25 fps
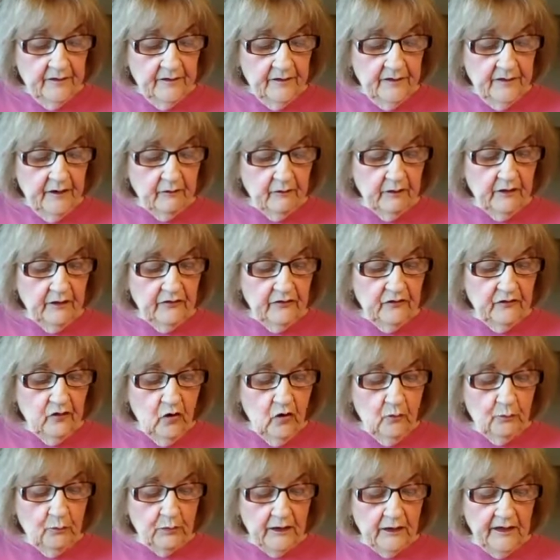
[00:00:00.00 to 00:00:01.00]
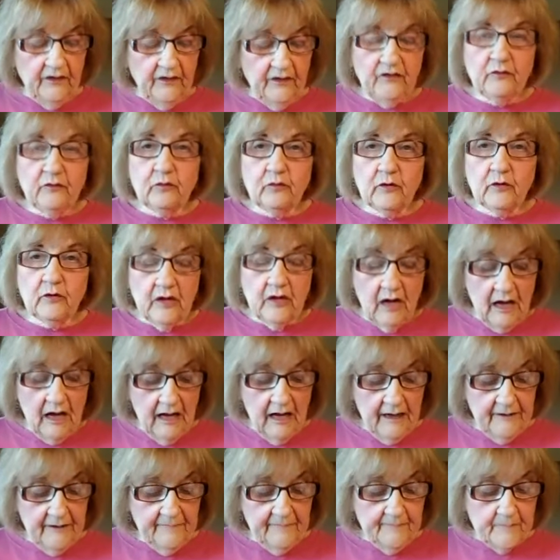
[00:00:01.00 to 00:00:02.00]
There is no place where
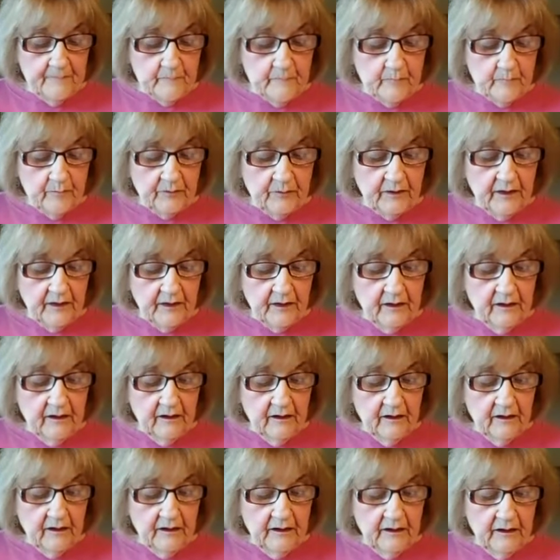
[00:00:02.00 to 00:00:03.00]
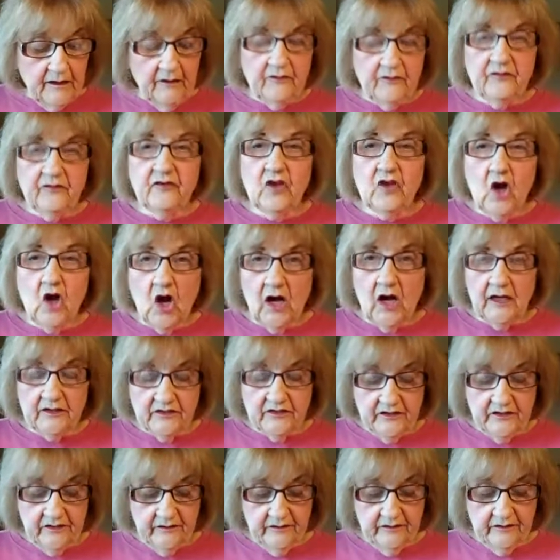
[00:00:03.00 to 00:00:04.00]
God is
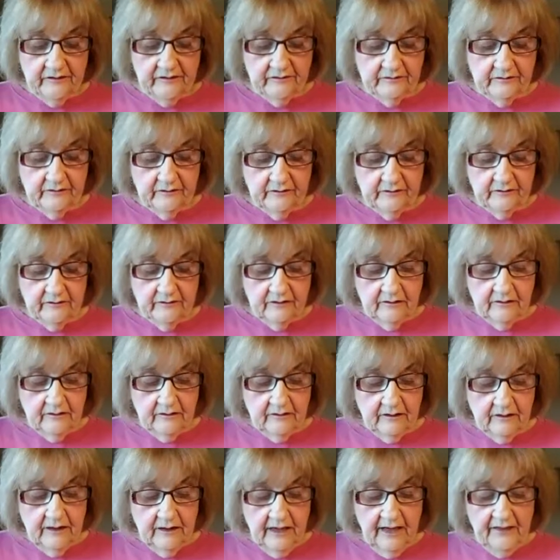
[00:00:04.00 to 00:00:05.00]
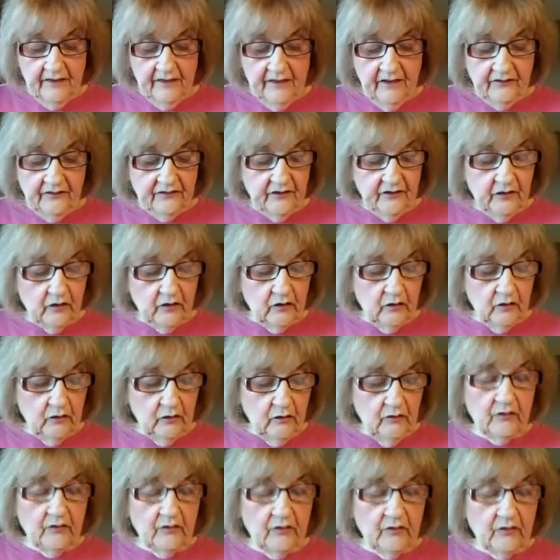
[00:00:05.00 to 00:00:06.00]
not. And this
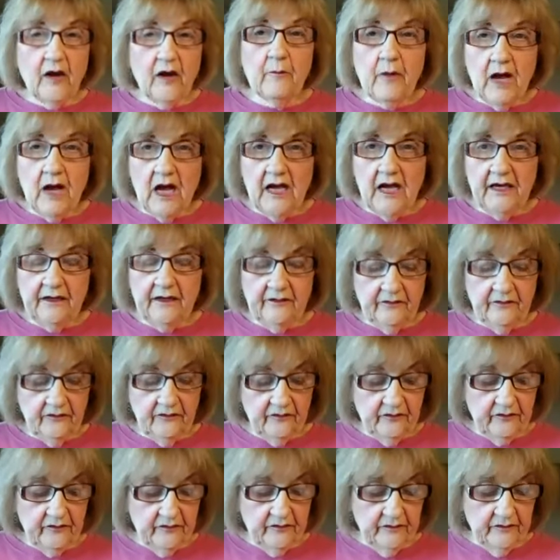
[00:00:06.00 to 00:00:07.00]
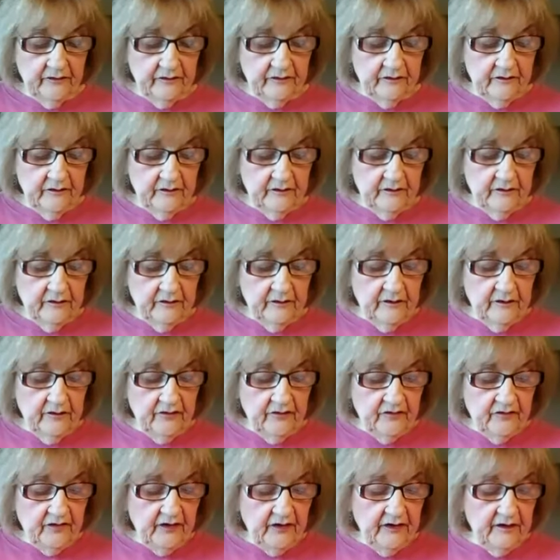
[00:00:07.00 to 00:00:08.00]
includes our minds.
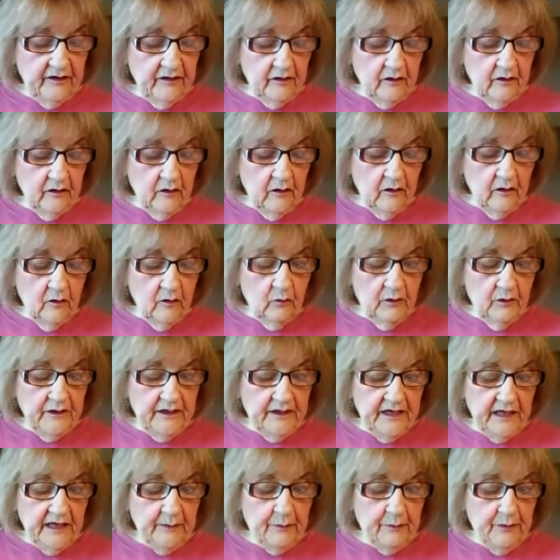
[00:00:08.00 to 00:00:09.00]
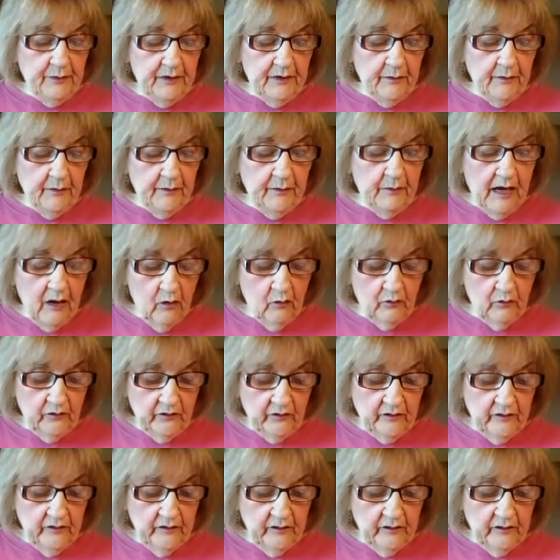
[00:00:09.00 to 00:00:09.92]
Sin would keep him out,